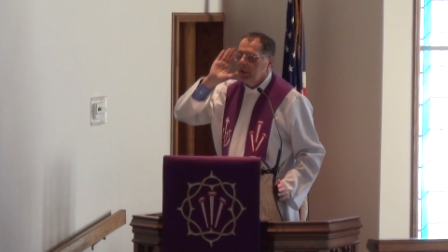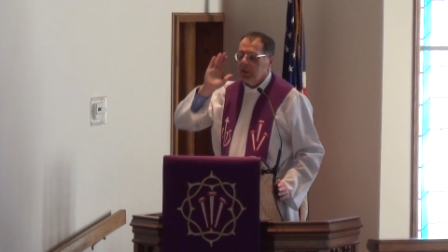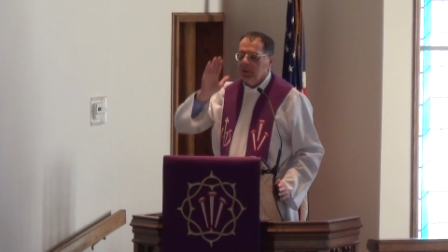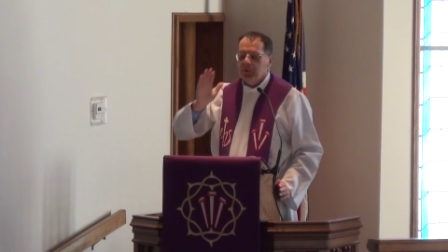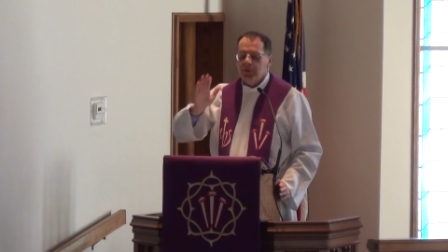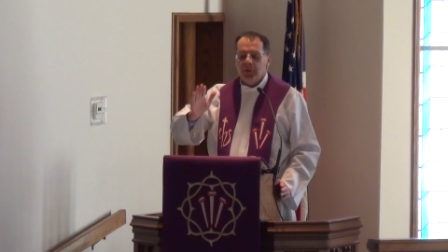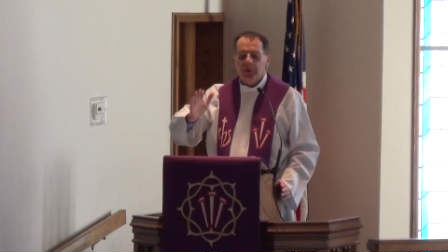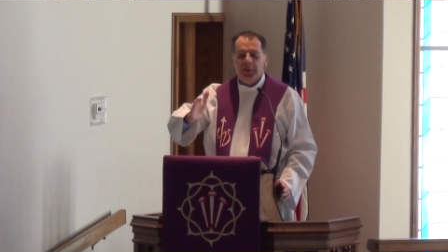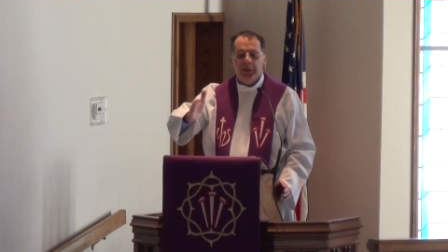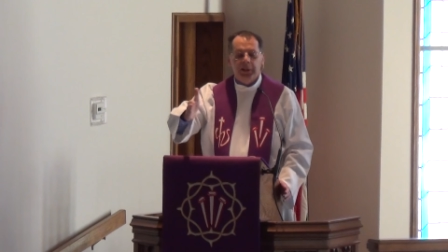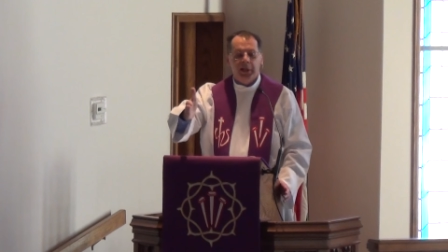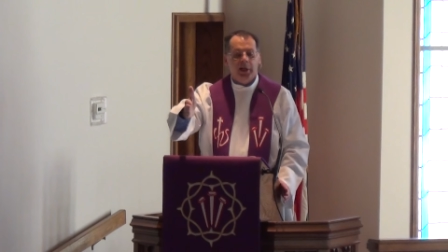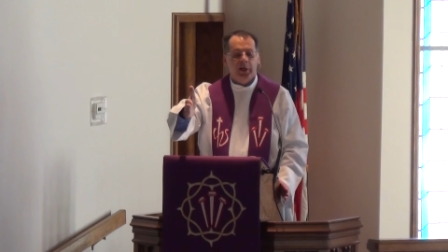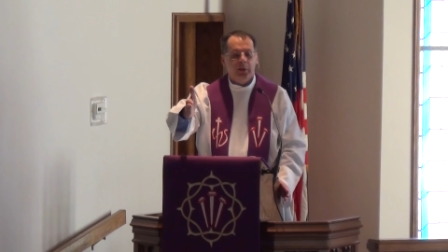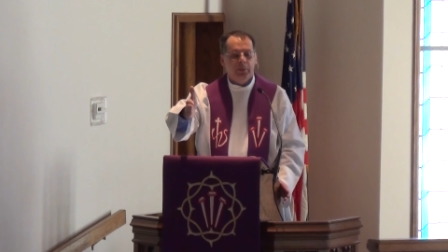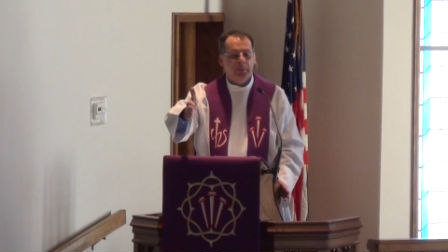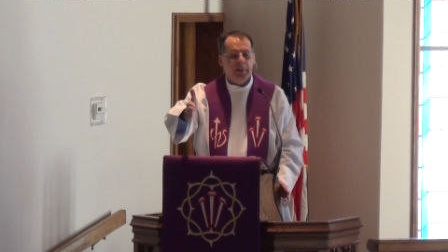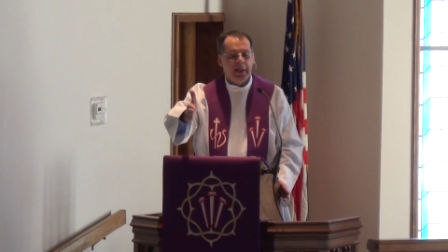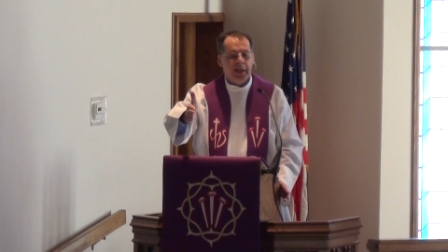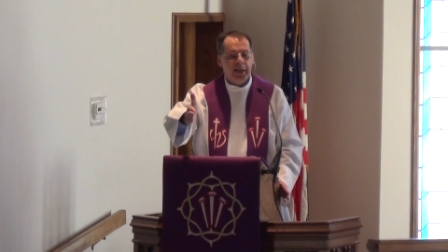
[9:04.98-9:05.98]
And so the
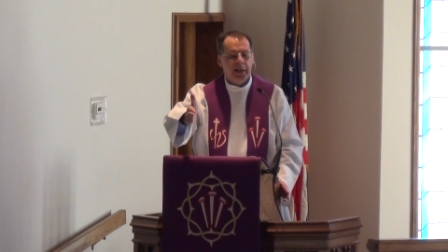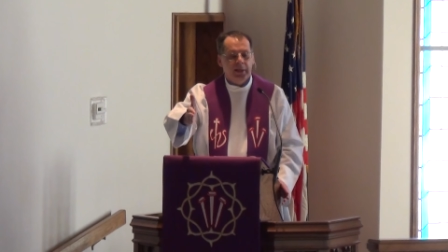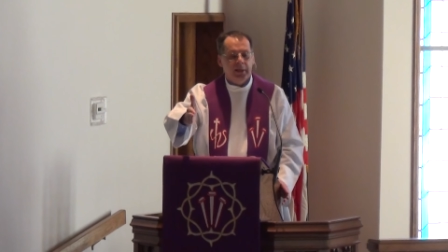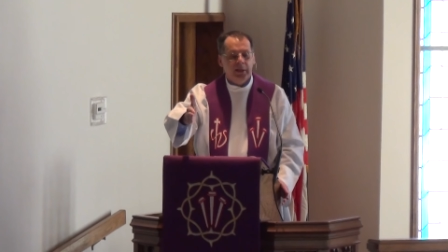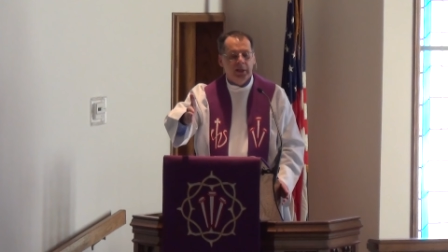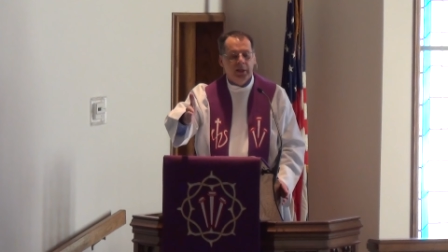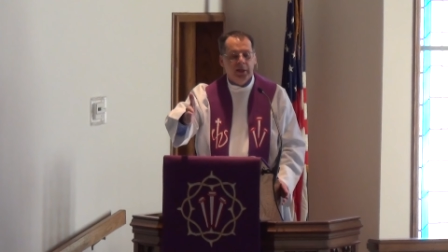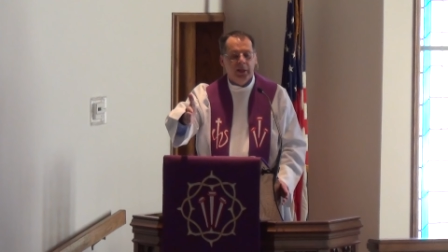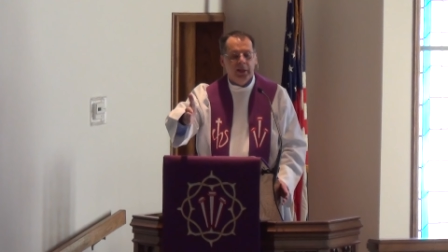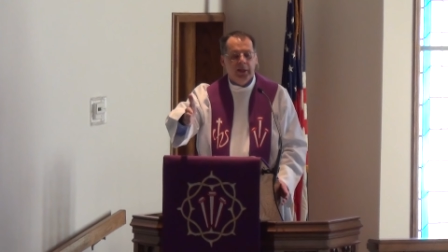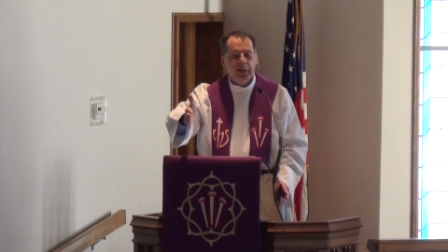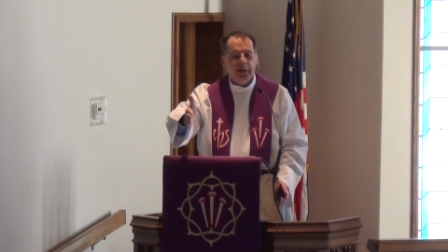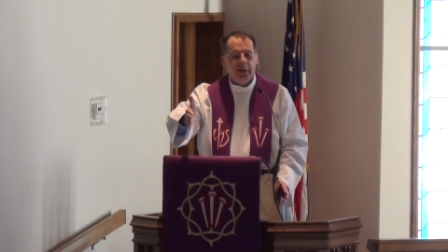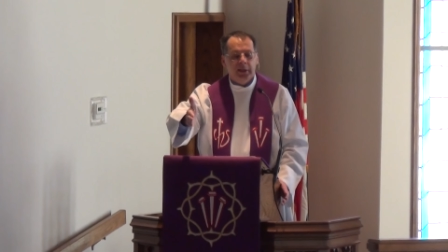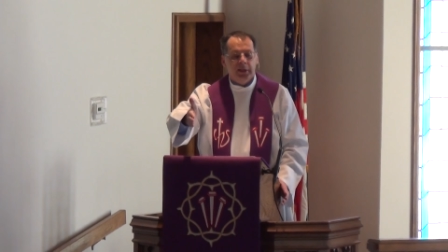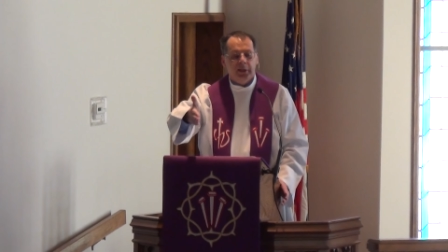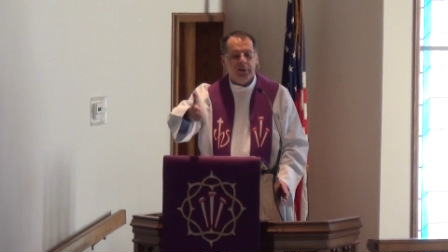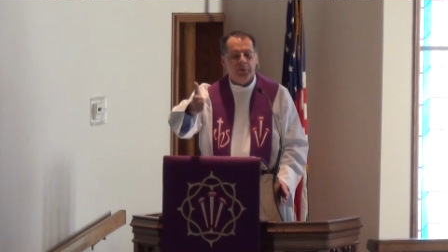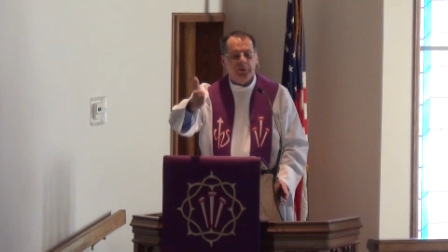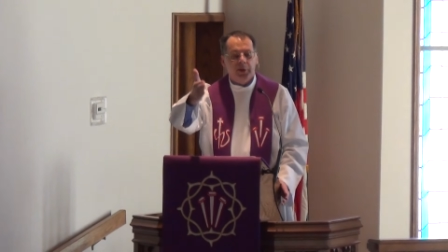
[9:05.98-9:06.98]
young man
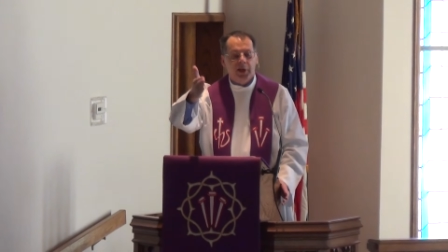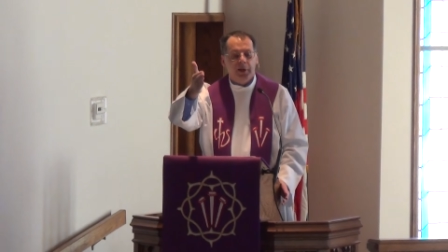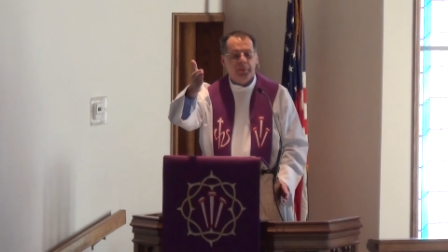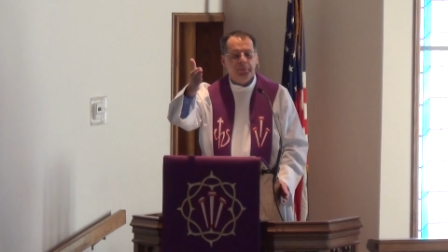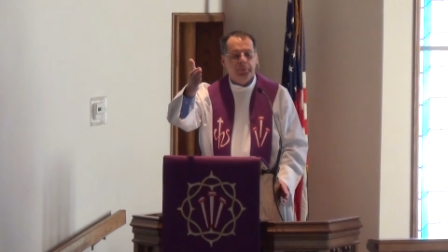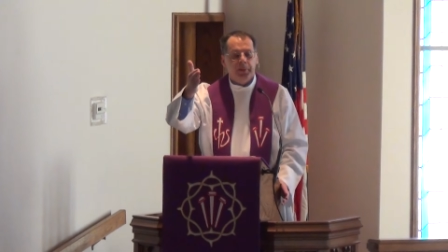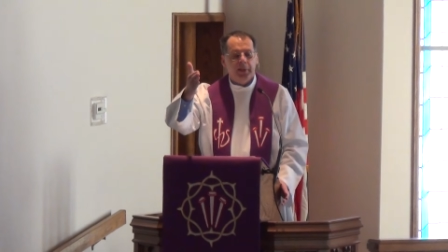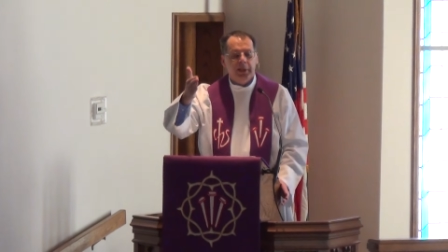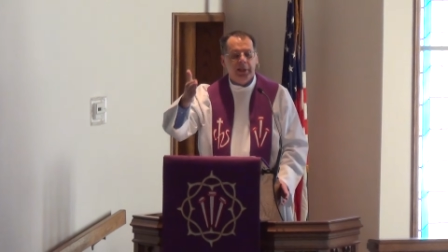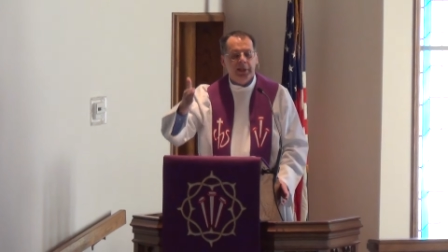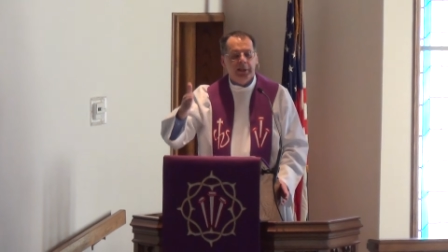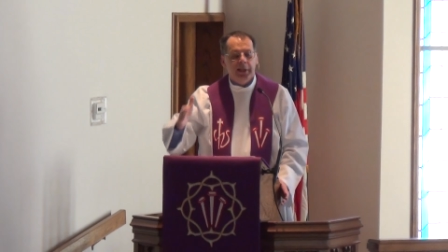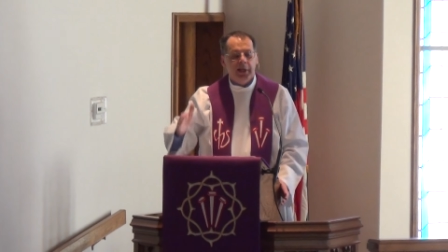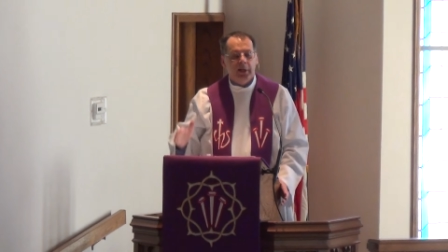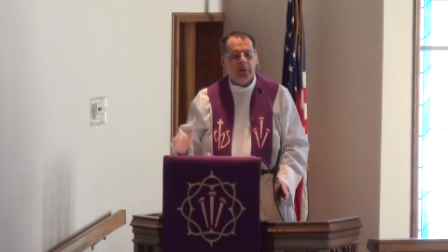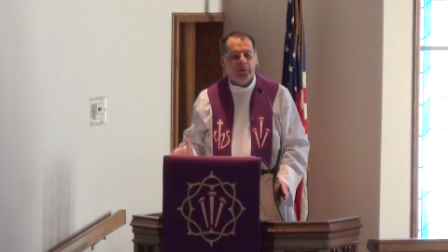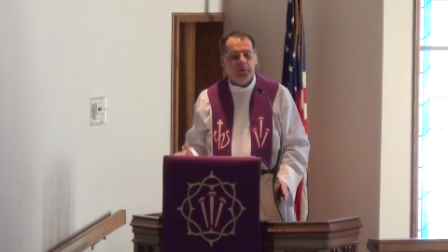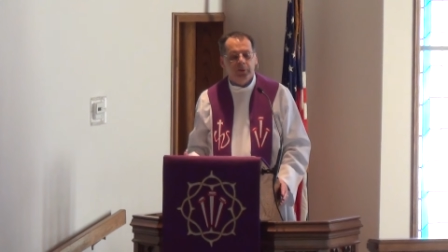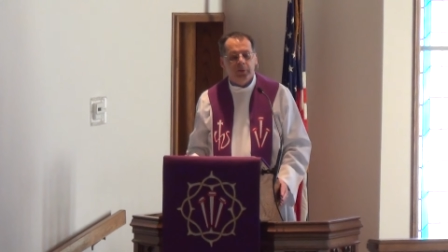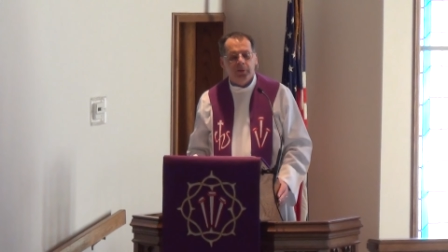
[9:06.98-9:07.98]
gets up and he
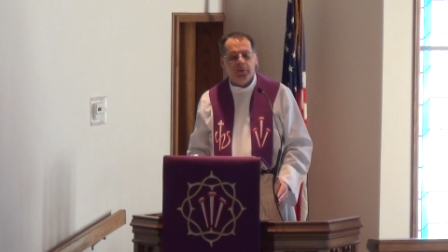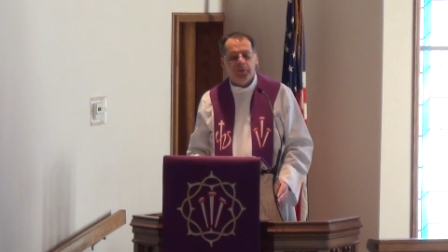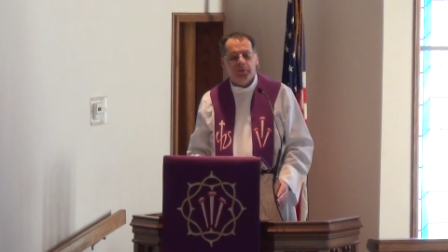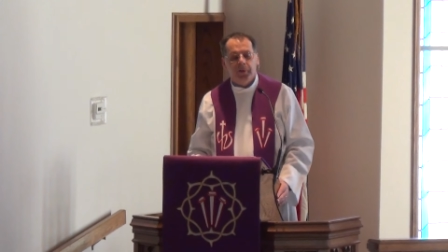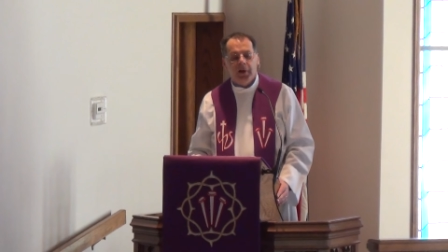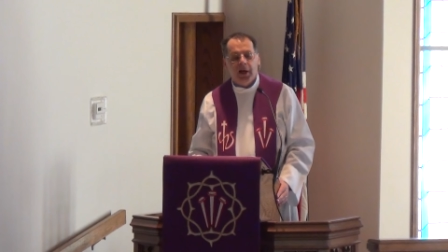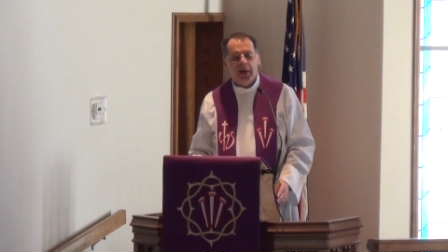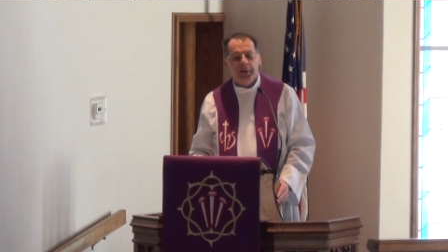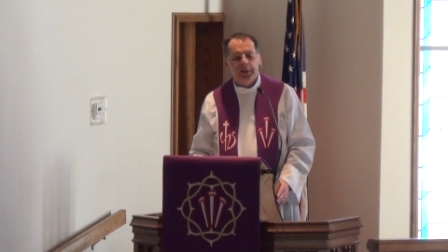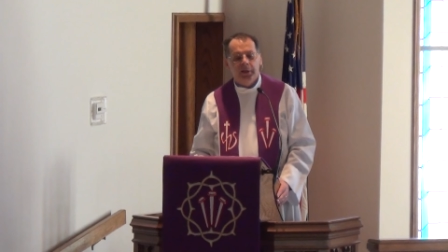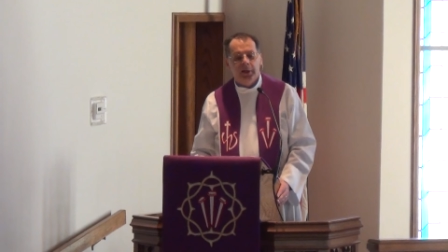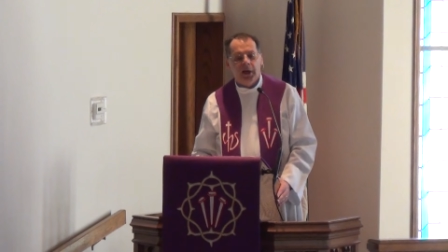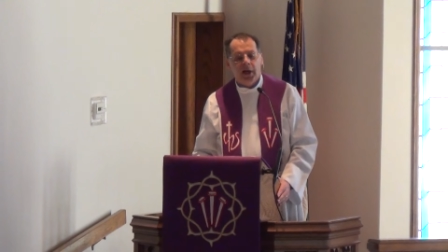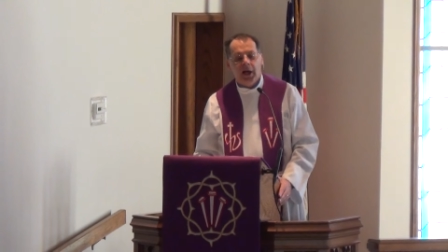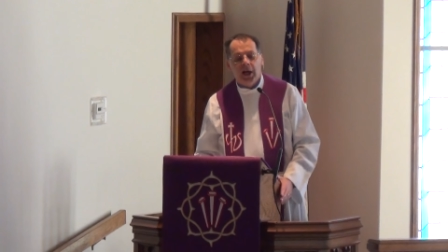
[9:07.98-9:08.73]
tells his father,